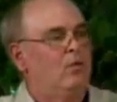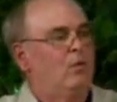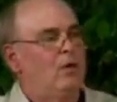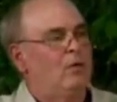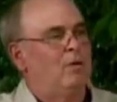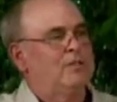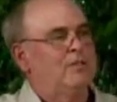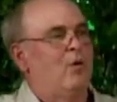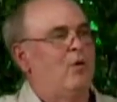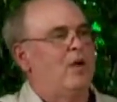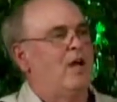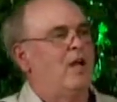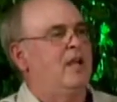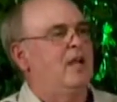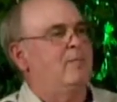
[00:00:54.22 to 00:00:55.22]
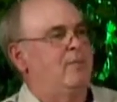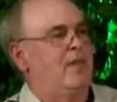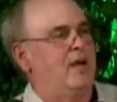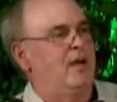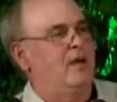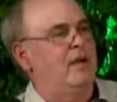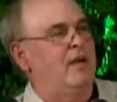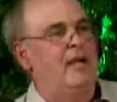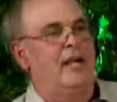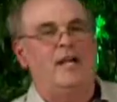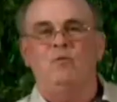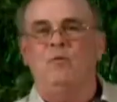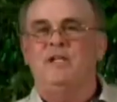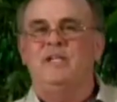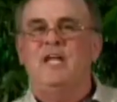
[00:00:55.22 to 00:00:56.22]
what's going on up there? And
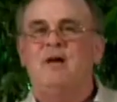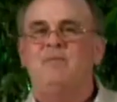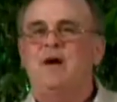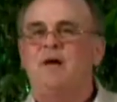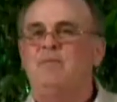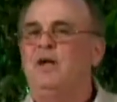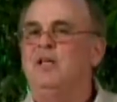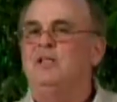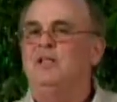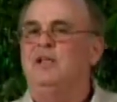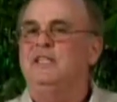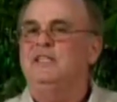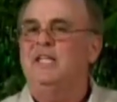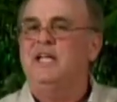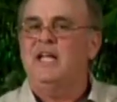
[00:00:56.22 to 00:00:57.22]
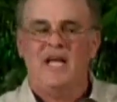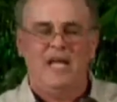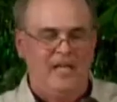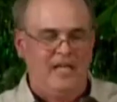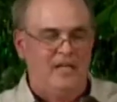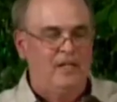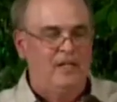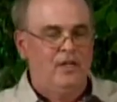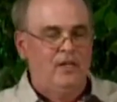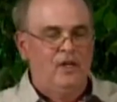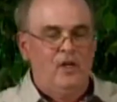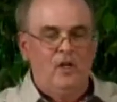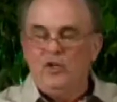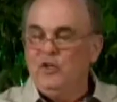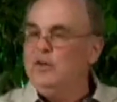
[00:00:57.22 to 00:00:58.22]
then one time my brother, he said, hey,
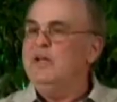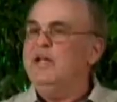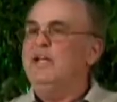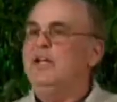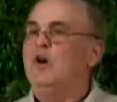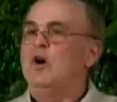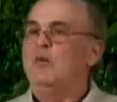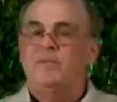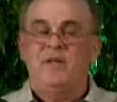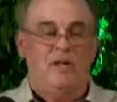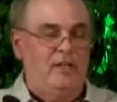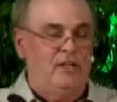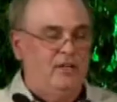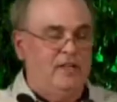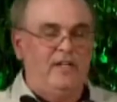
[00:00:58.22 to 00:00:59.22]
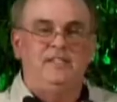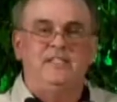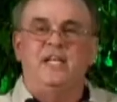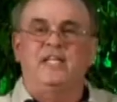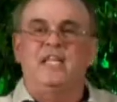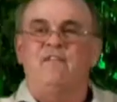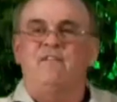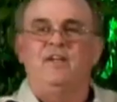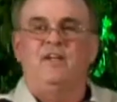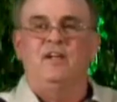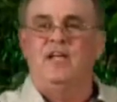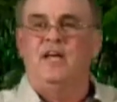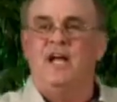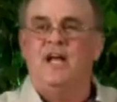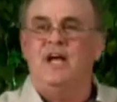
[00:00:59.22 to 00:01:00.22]
you need to go up there and you need to check that
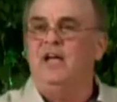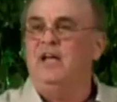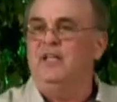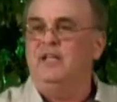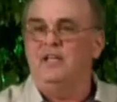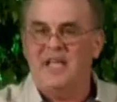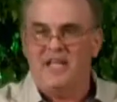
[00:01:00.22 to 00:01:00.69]
field out.